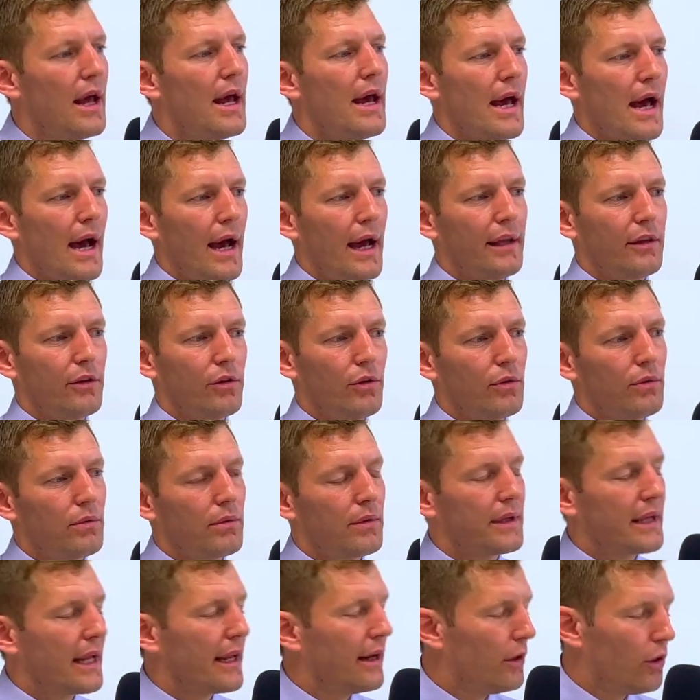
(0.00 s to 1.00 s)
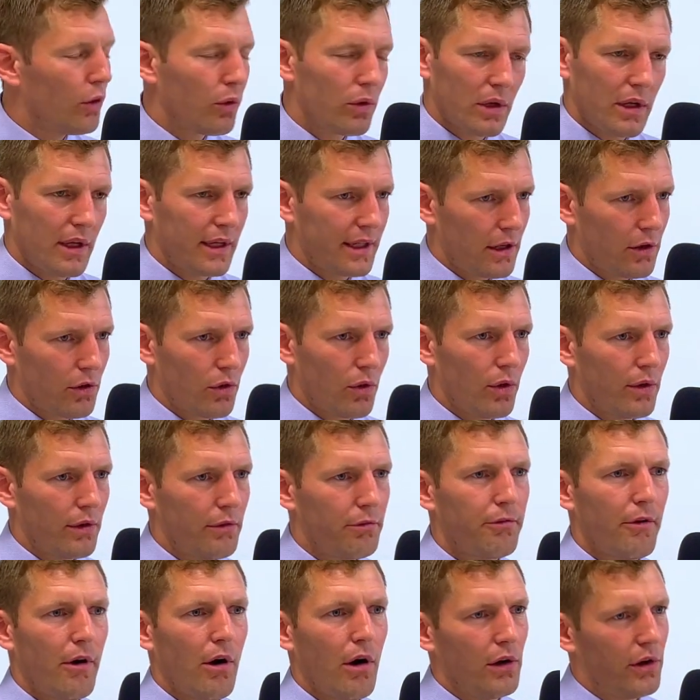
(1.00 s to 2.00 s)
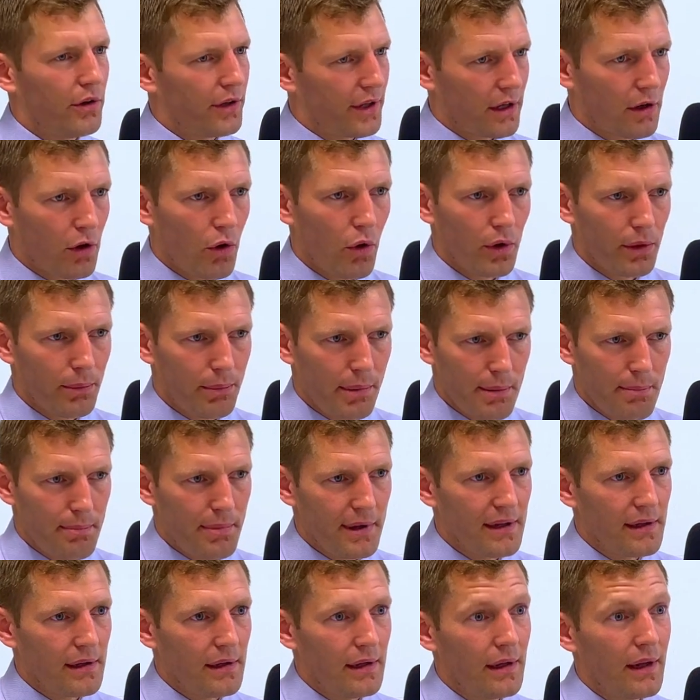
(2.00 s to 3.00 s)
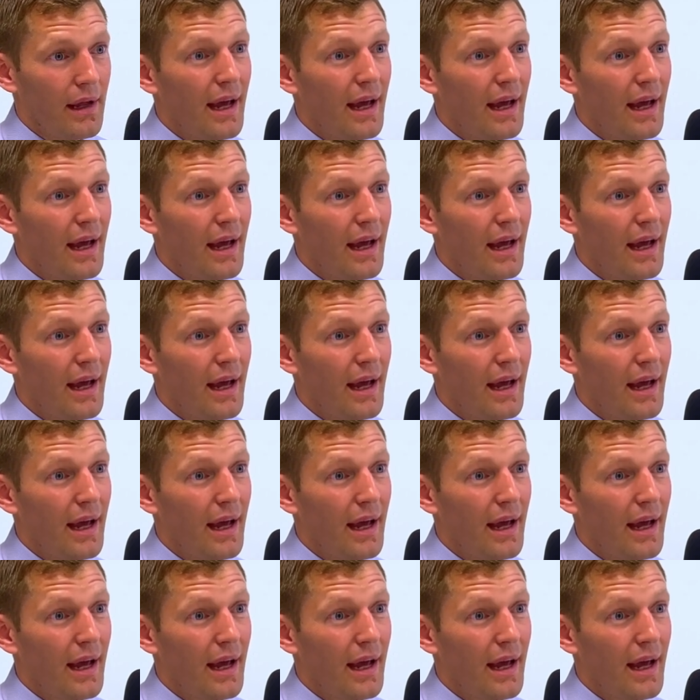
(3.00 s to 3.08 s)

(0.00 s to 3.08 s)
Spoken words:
and they look like they're going to fall or they're going to be beaten,